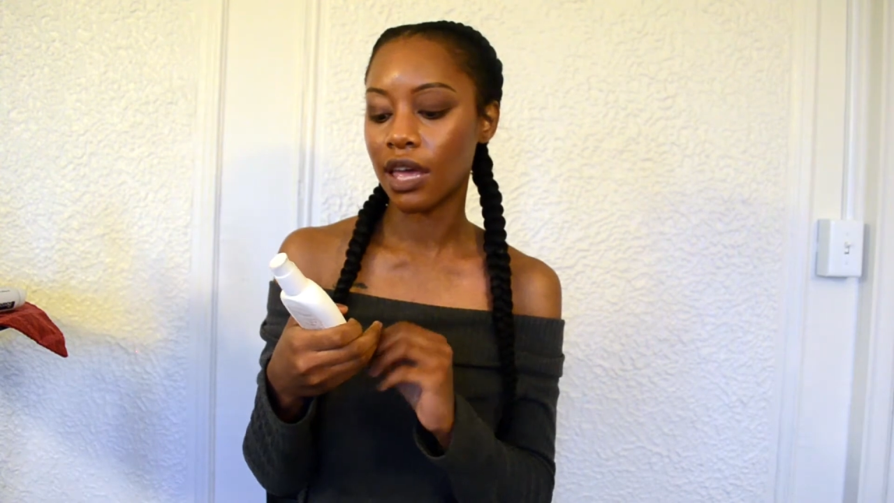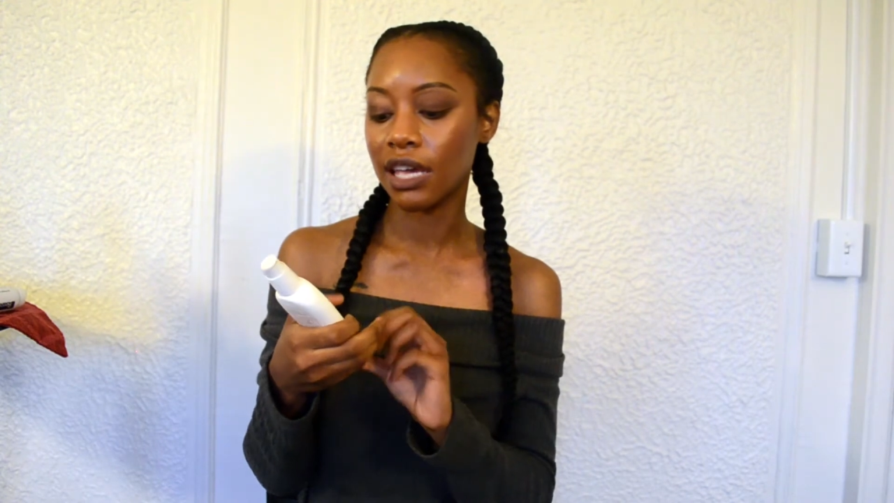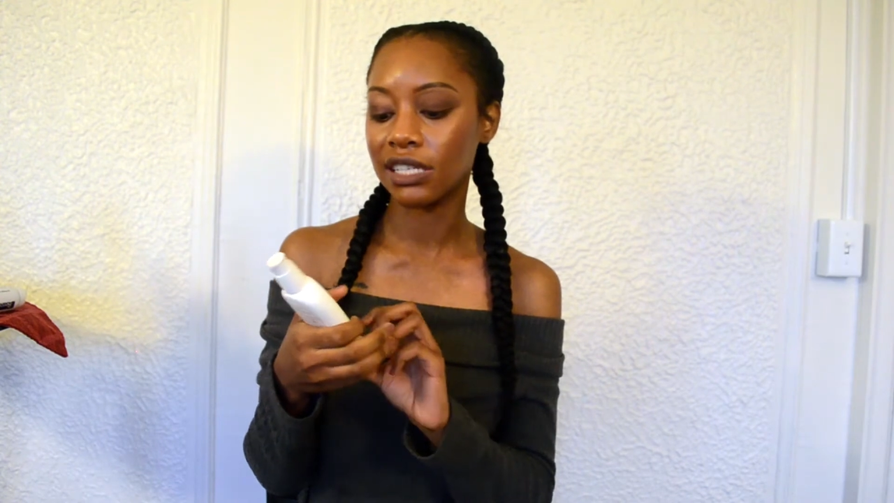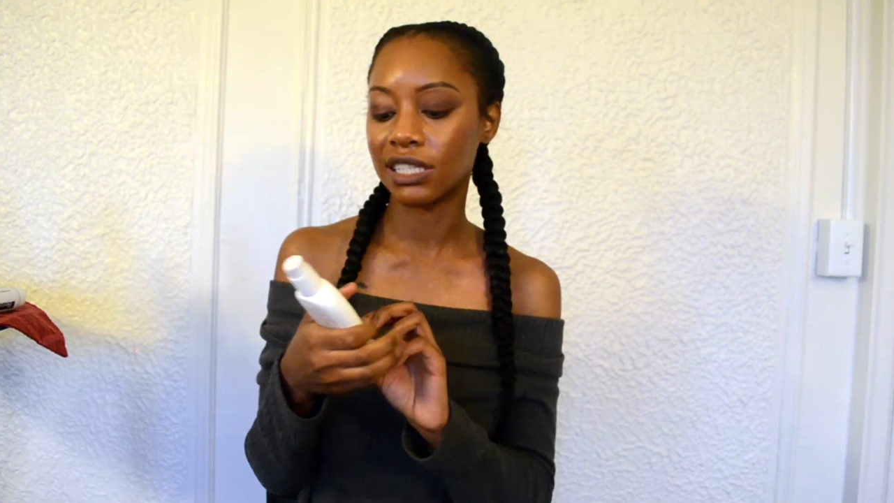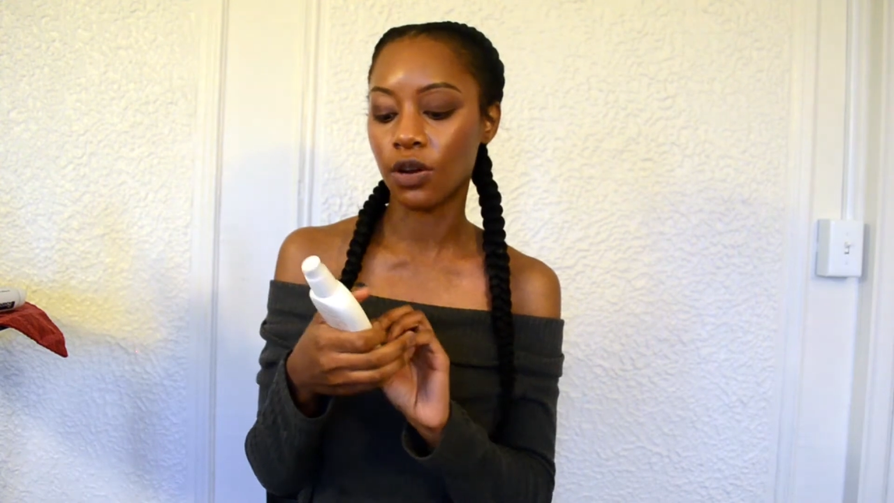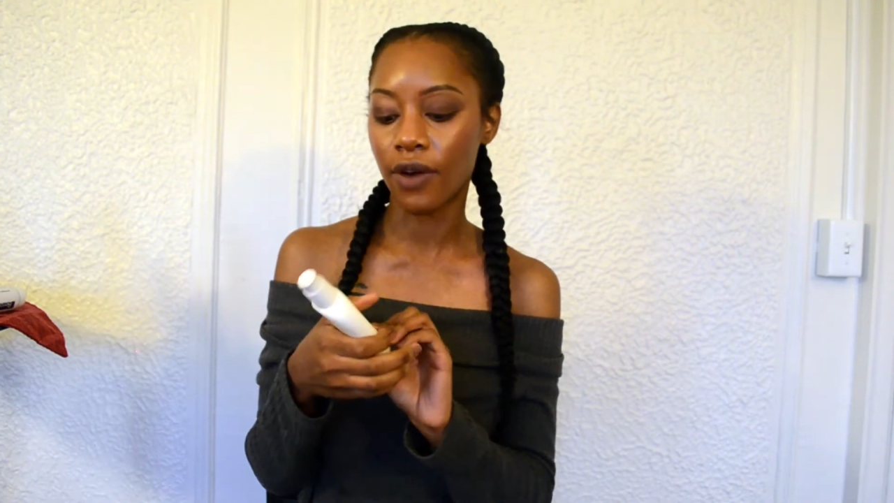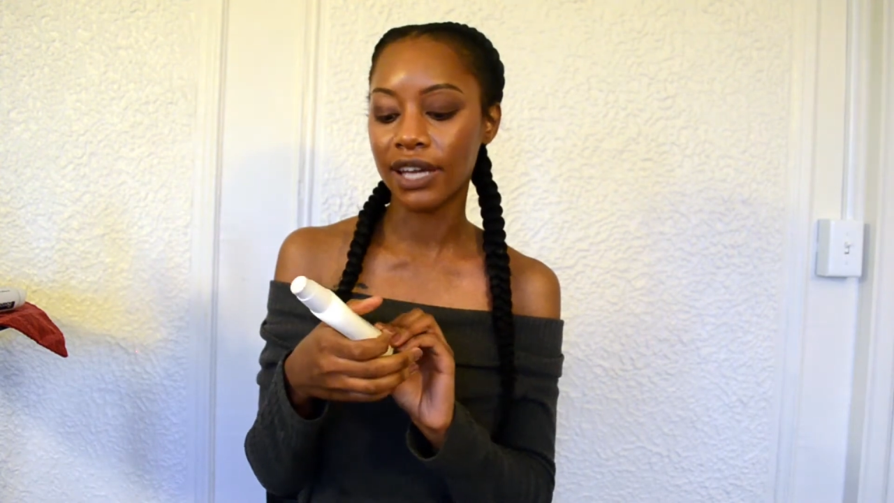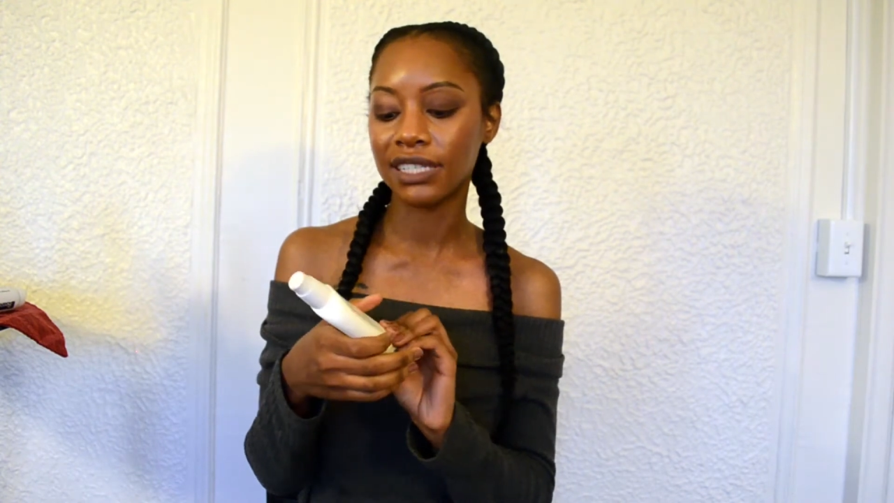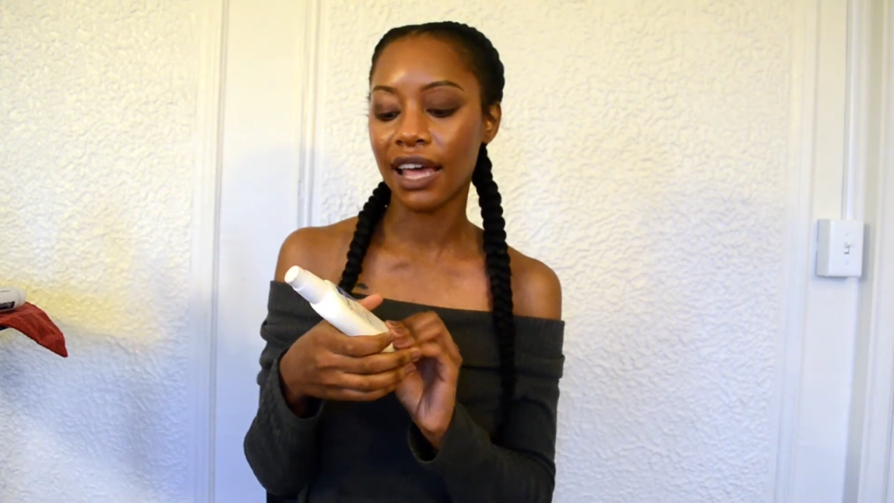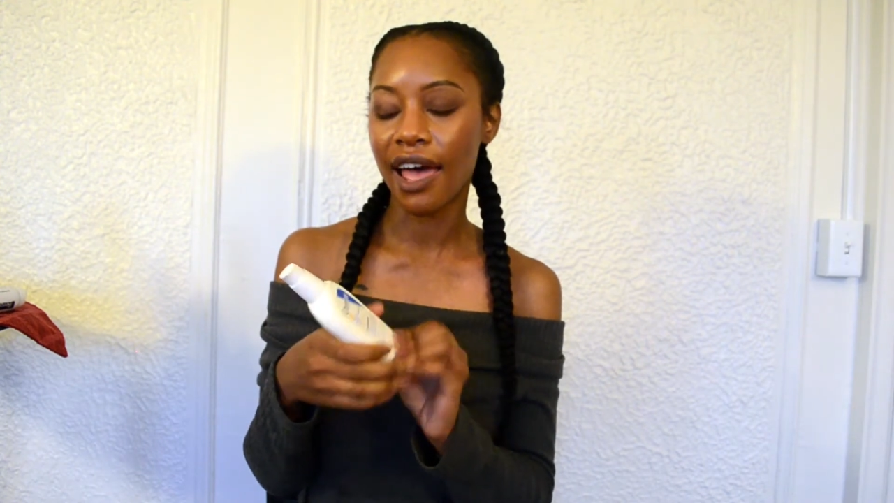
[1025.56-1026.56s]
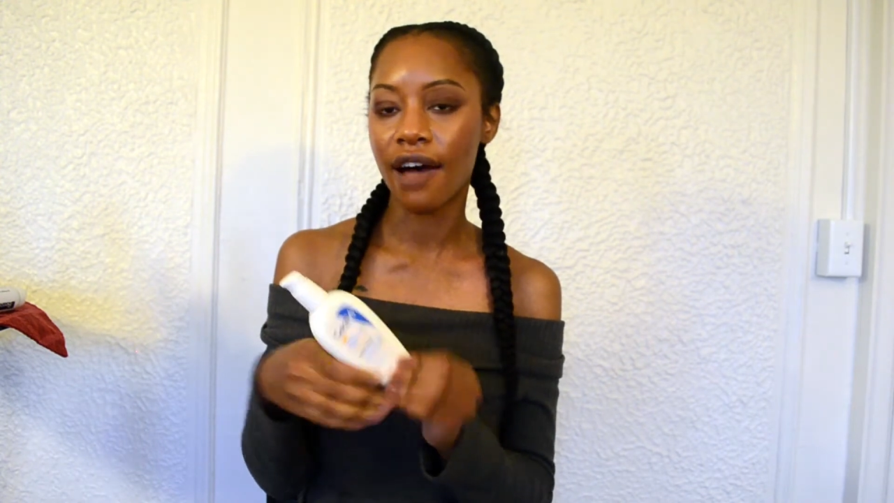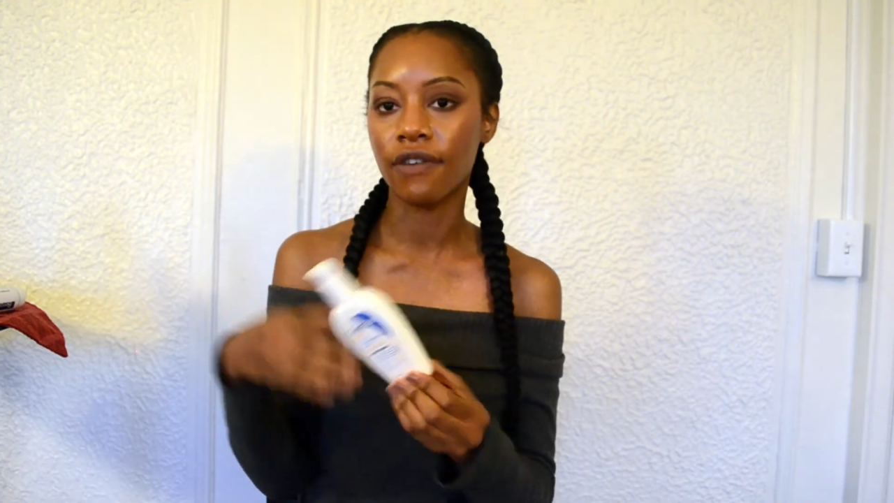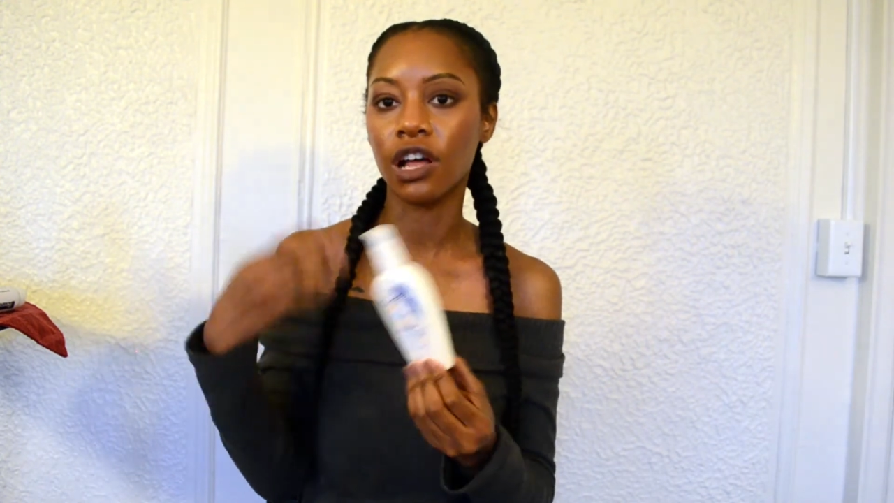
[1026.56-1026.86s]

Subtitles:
it's great to have